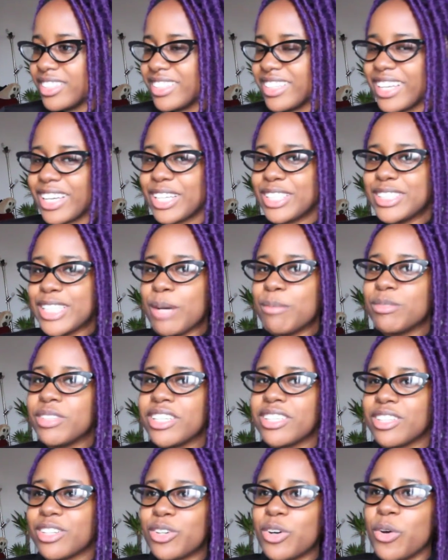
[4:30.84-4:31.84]
like
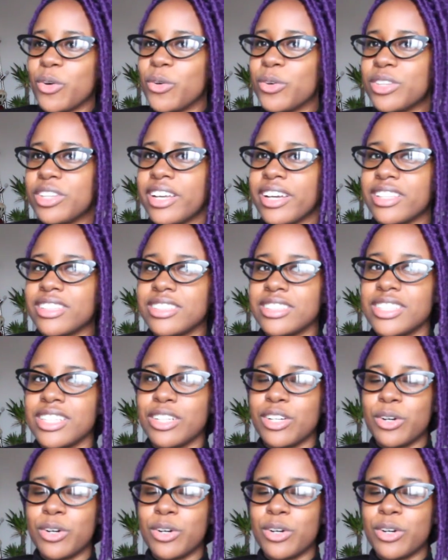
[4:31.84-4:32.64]
attempting the code like to